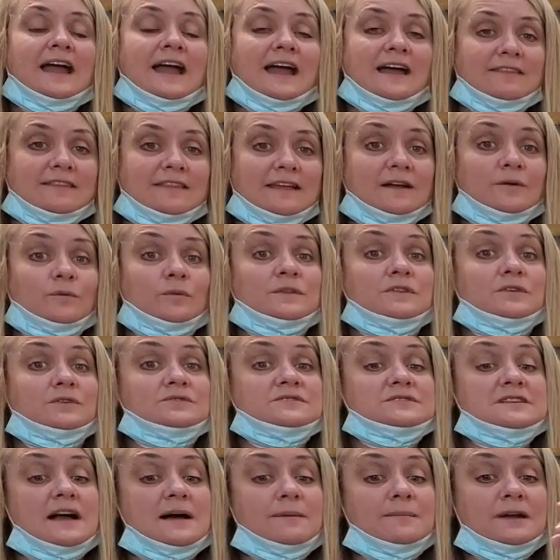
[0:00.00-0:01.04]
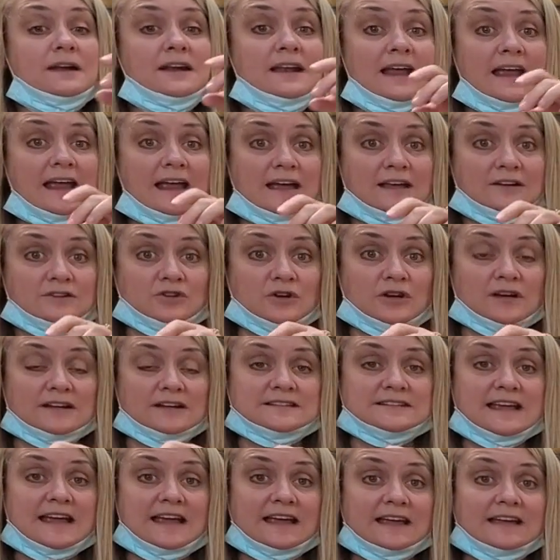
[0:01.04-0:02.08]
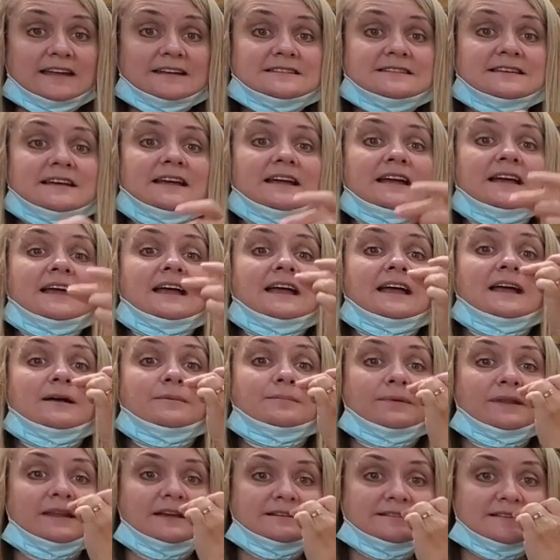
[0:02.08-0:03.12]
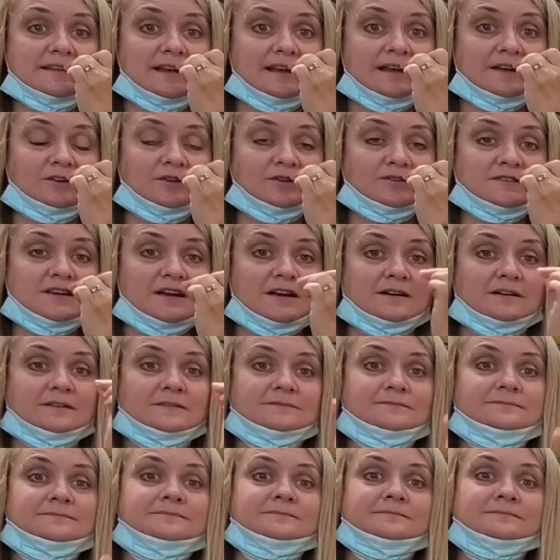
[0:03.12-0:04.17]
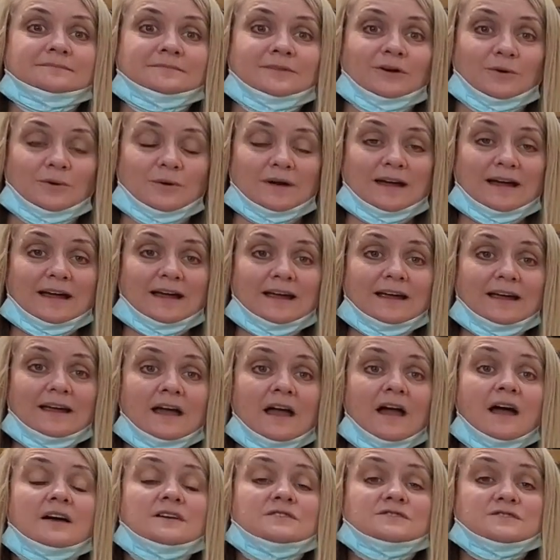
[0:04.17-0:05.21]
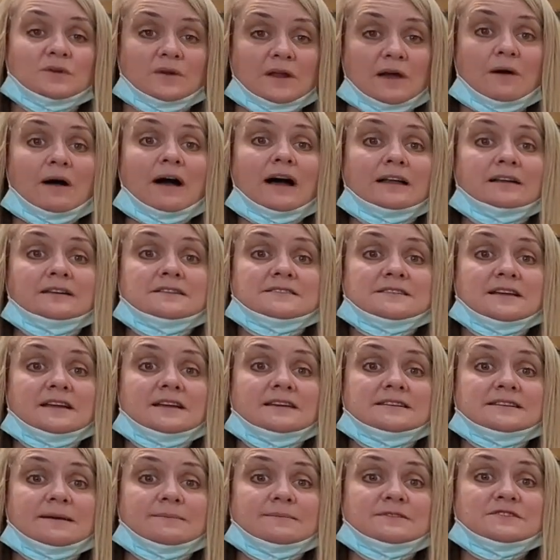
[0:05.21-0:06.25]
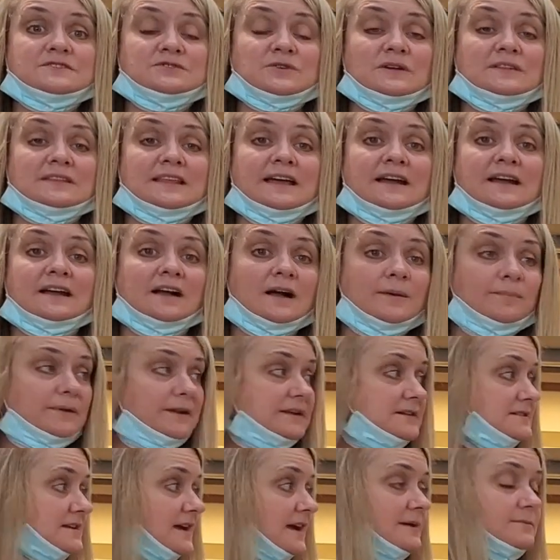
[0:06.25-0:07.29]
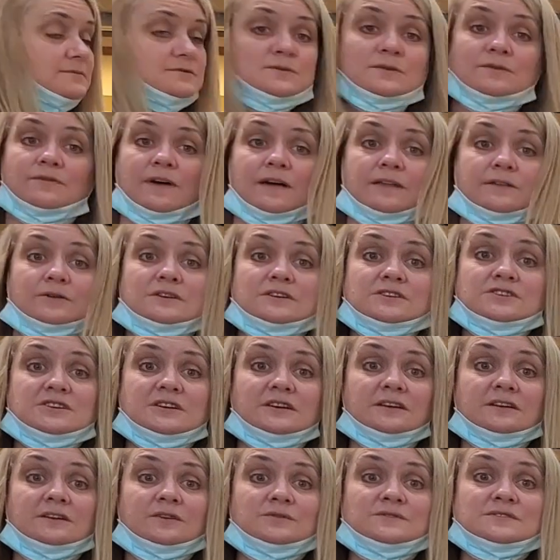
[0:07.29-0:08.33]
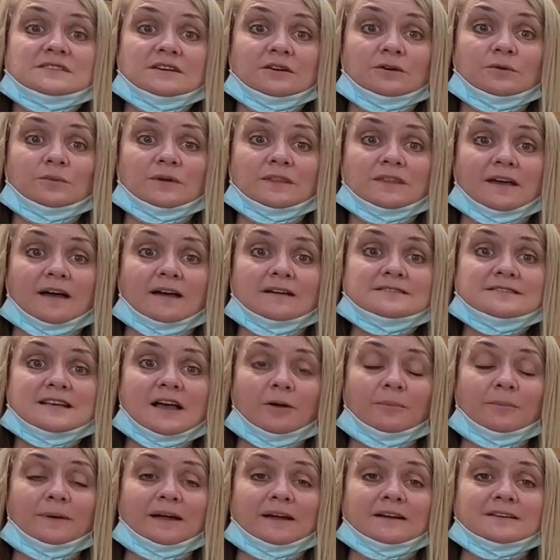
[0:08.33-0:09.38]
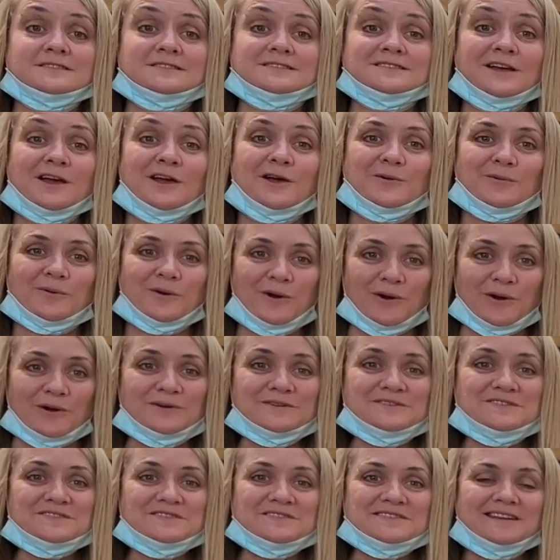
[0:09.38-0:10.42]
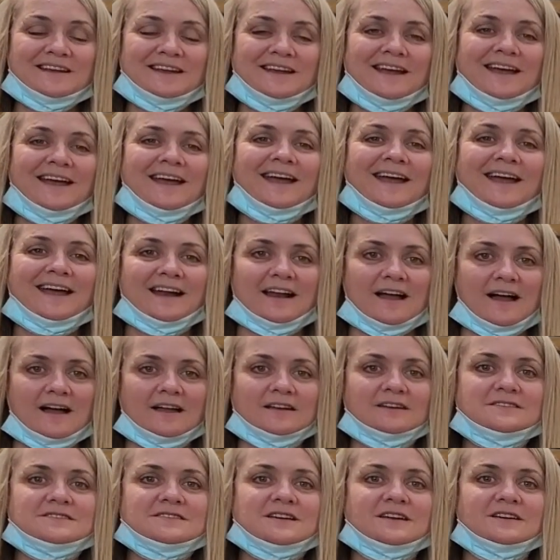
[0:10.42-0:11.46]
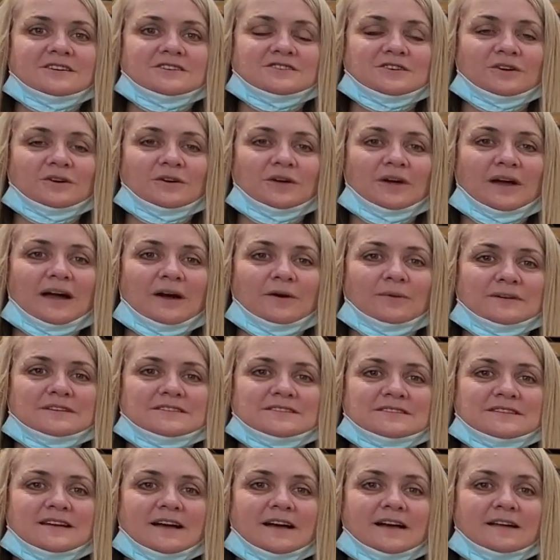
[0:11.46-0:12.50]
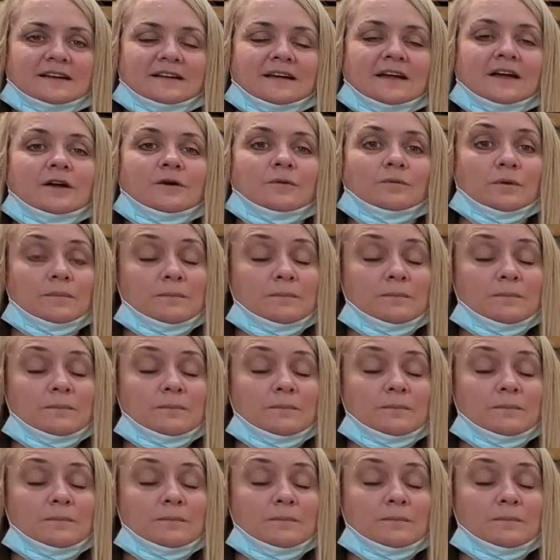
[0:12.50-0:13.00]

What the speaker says: And then with your dominant hand, you're going to take it and place it on your tongue, okay? So now Anya's going to demonstrate that a couple of times with Father Nishil, who's here with us, helping us rehearse. And Anya's going to show you how it's done.